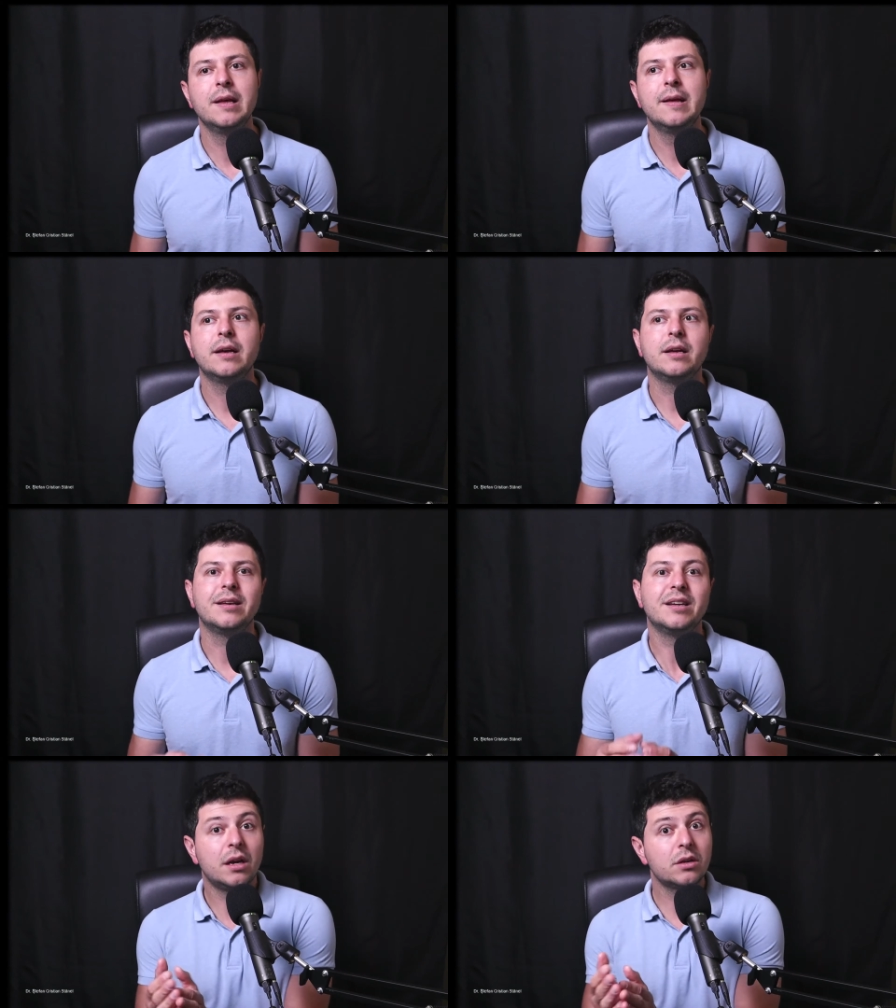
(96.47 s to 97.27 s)
uh, an
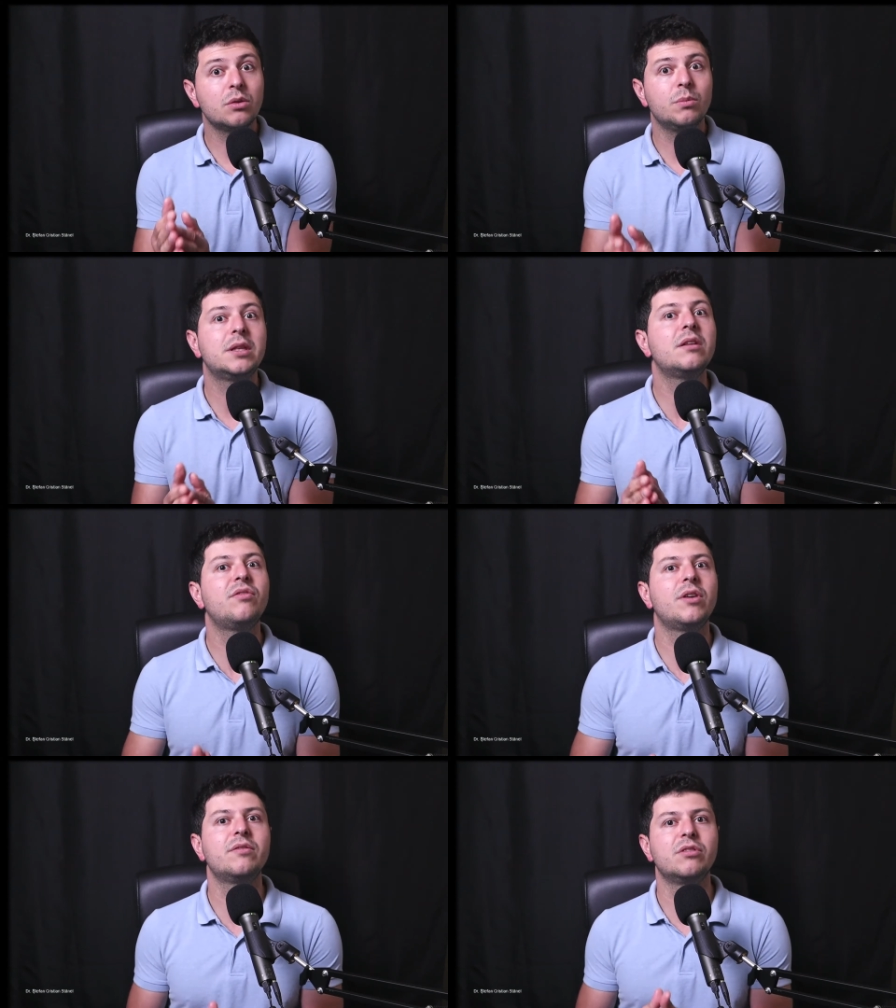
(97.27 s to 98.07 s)
argument in
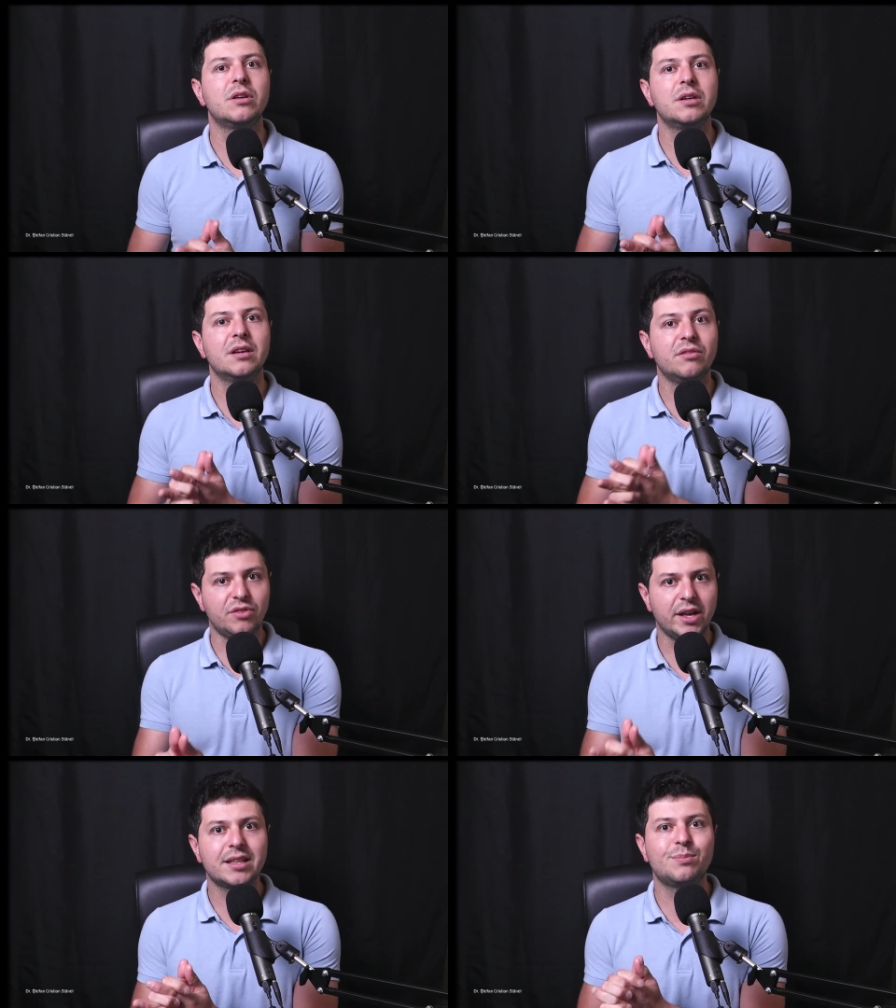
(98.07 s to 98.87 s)
favor of
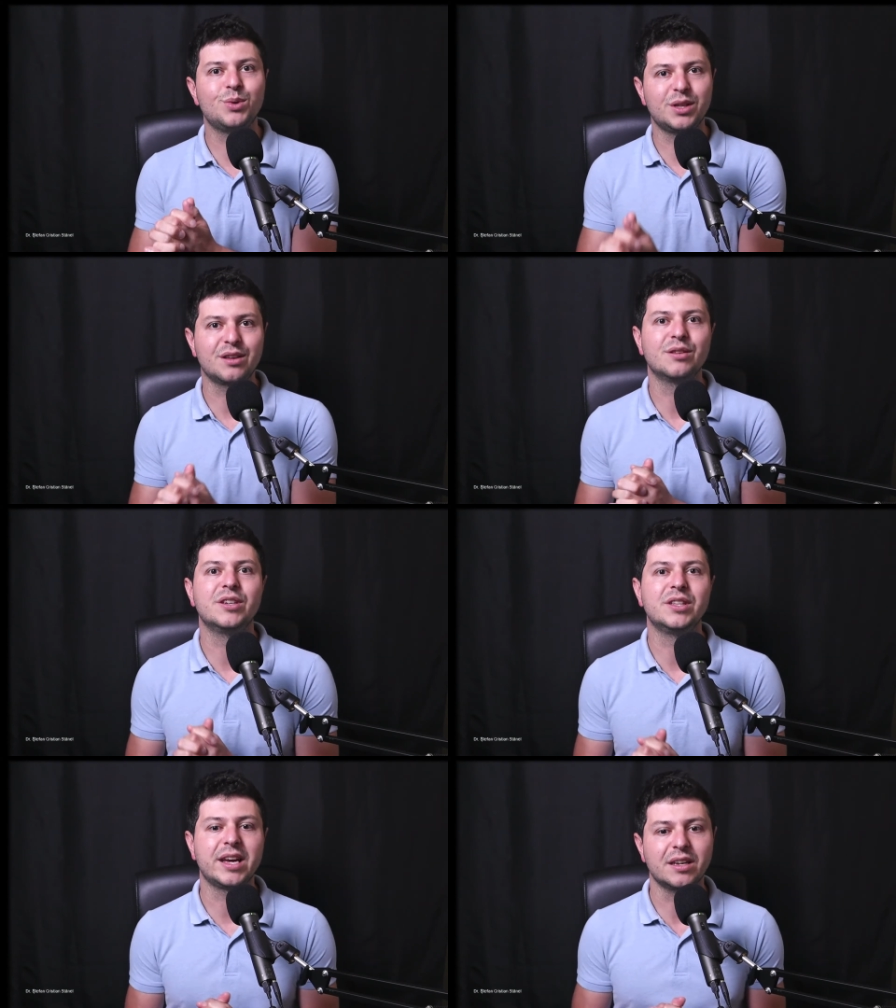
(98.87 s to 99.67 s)
that particular
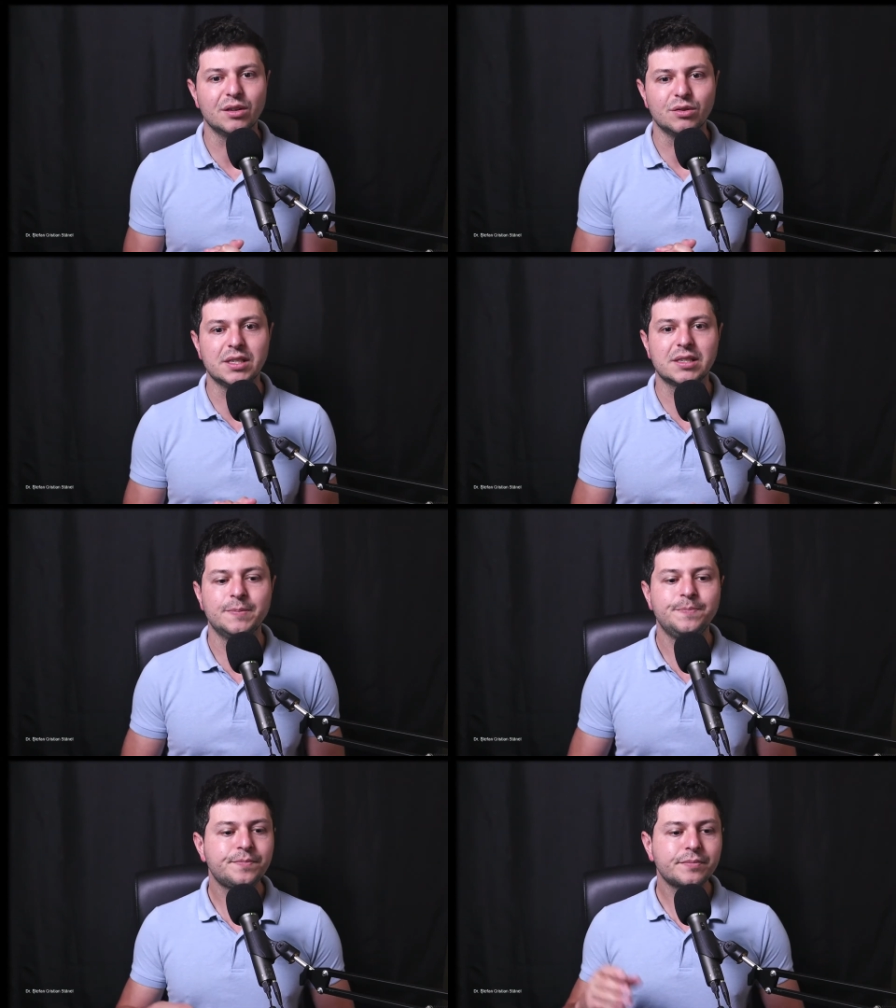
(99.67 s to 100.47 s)
diagnosis.
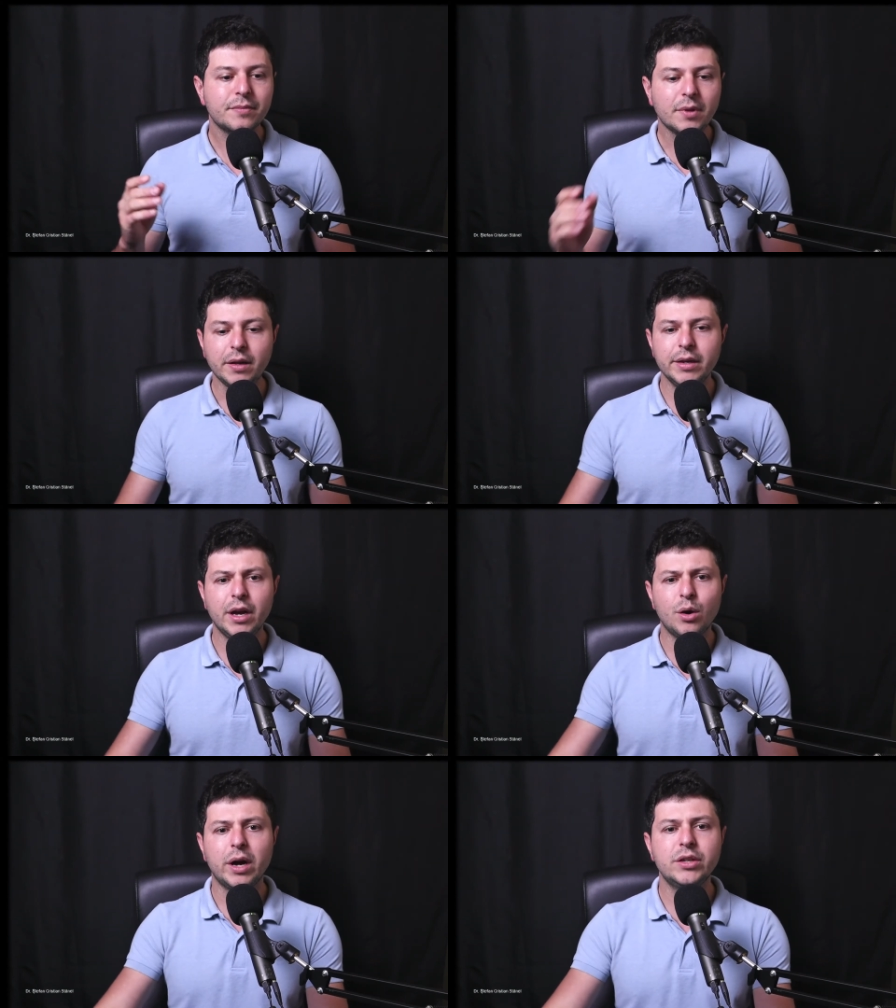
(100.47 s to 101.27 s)
Now,
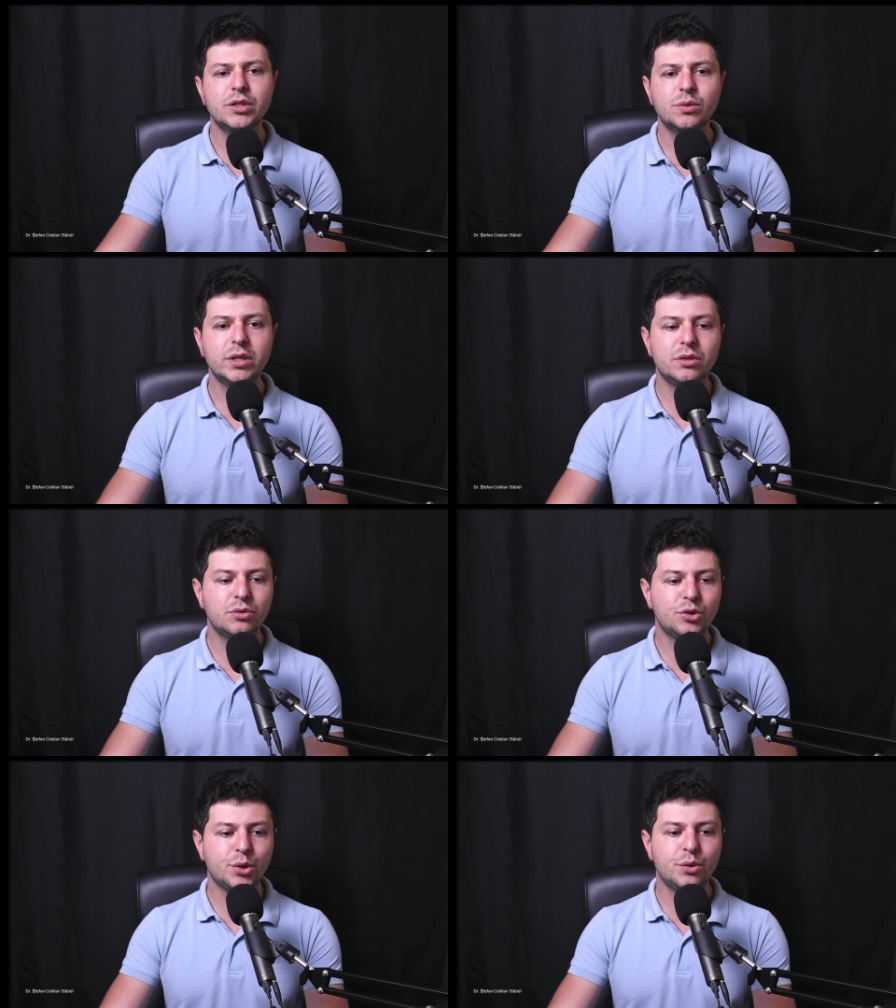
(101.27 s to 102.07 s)
I just wanted to
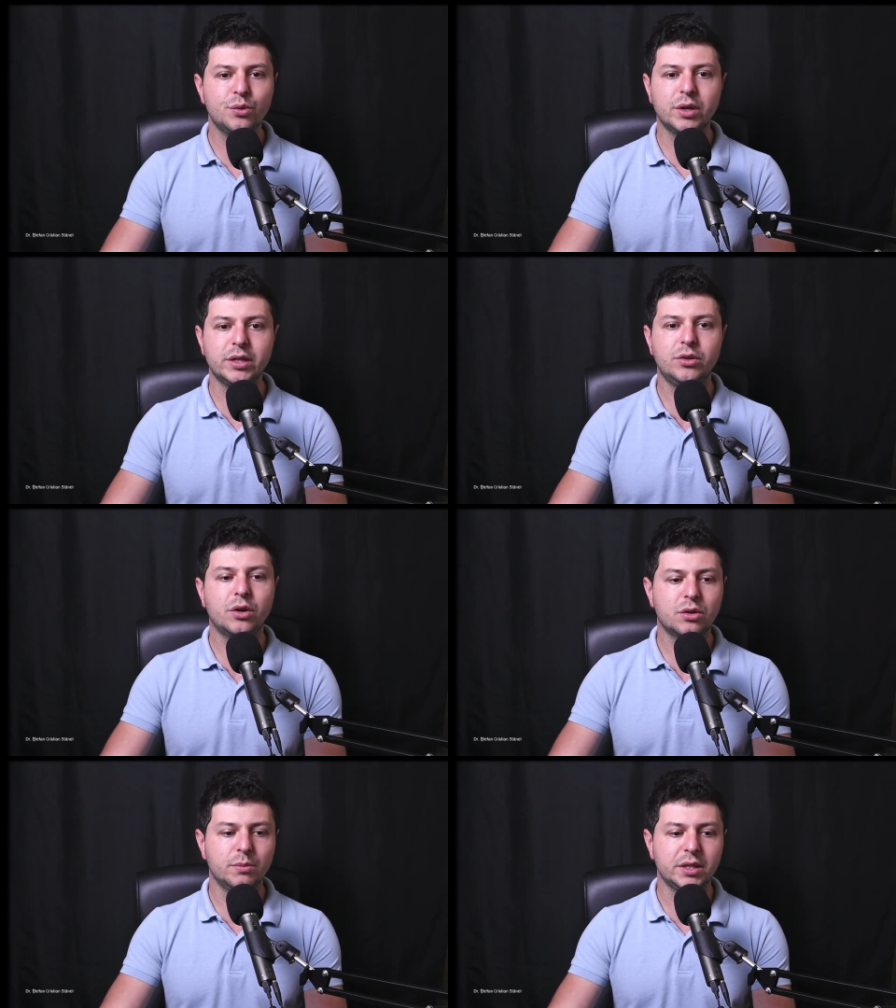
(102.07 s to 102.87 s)
show you a
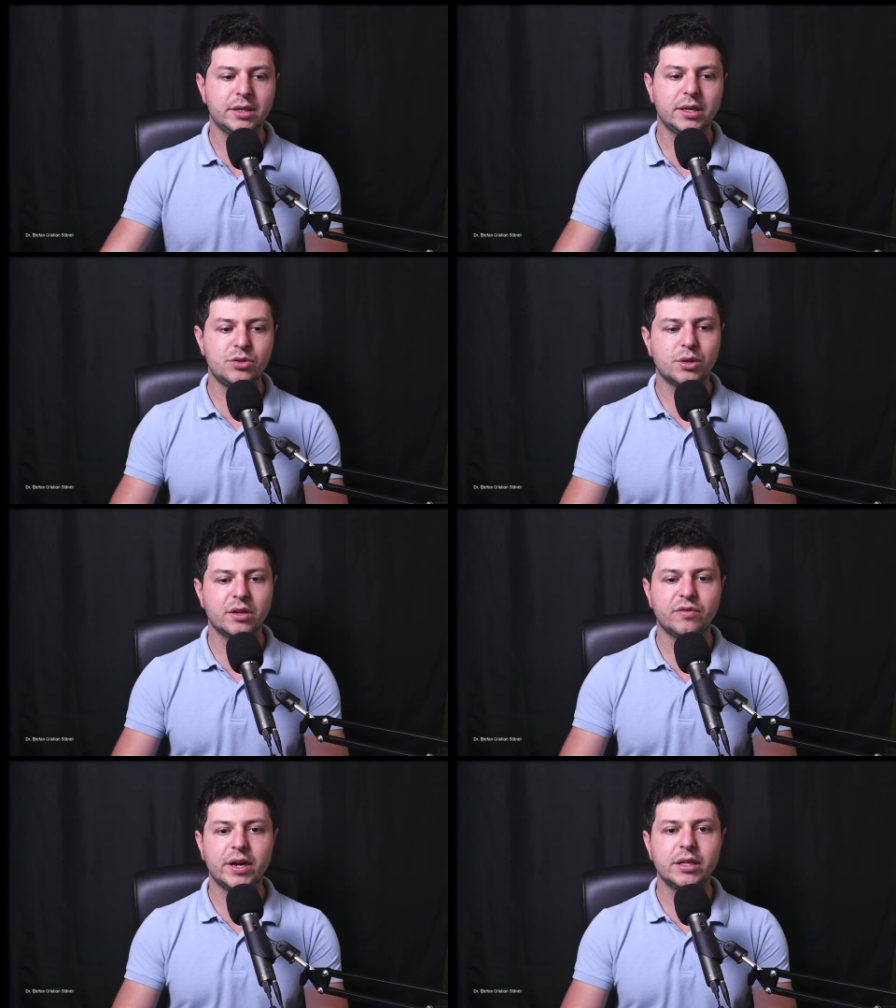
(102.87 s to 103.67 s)
document that you can
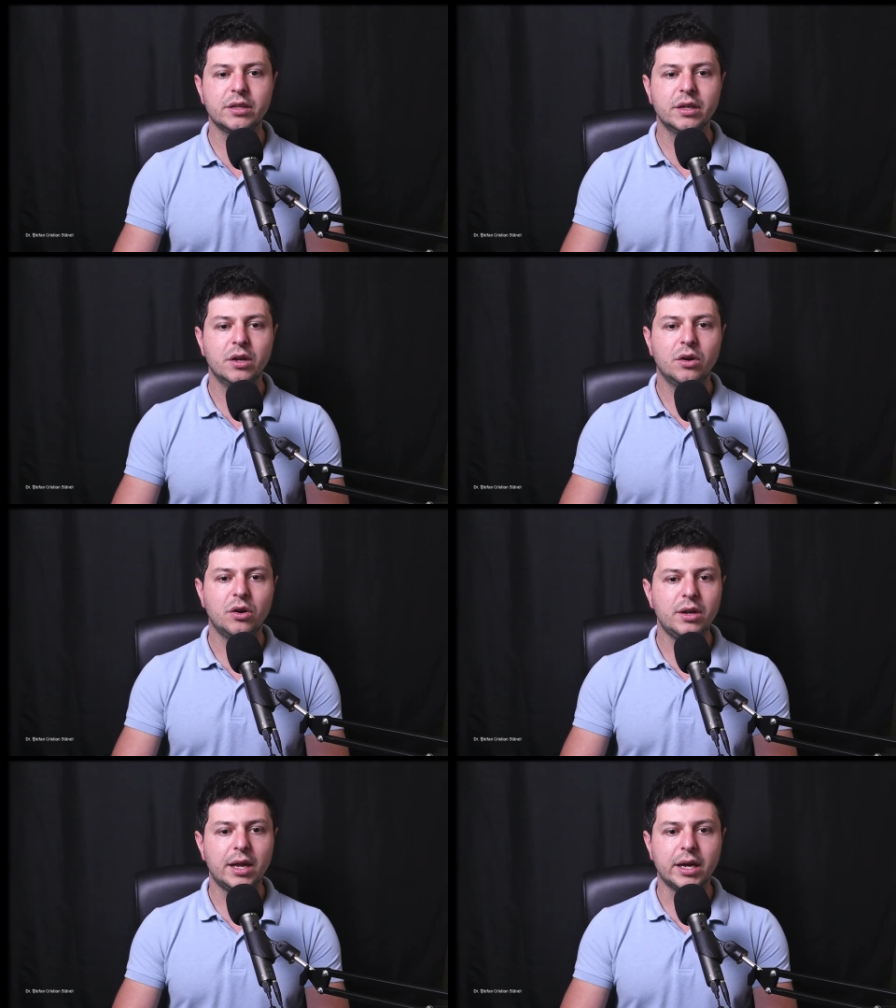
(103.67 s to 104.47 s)
find
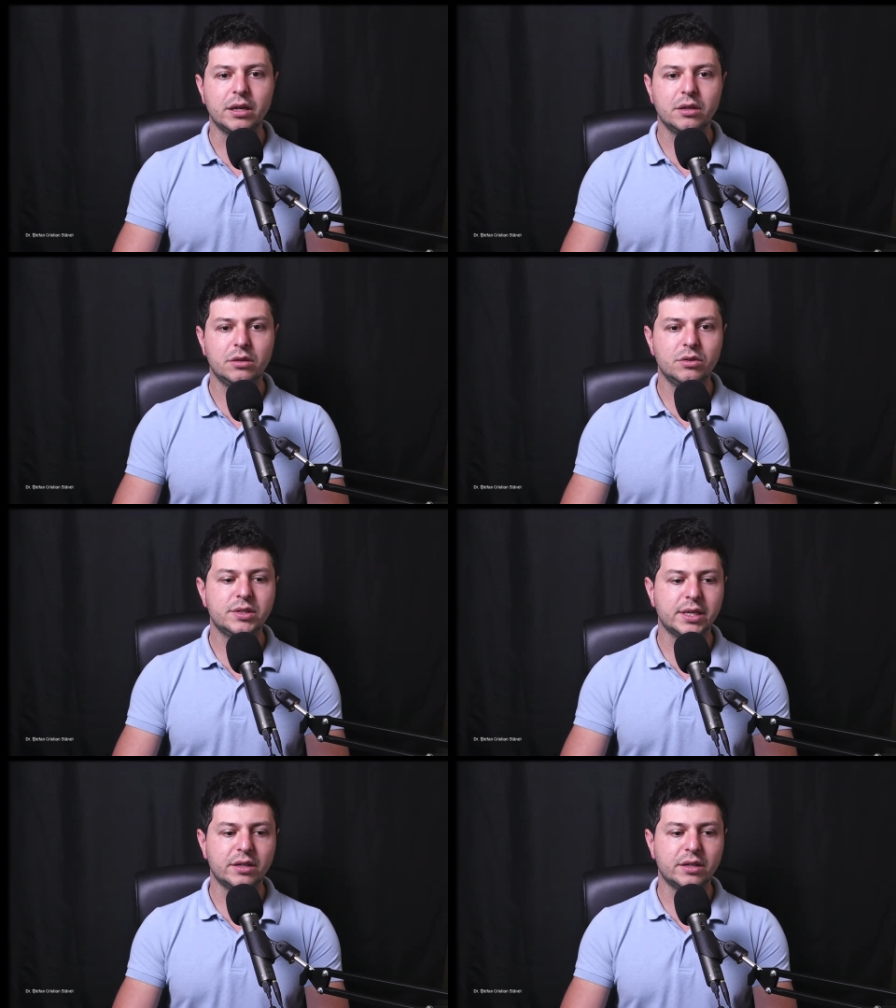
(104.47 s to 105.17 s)
online yourselves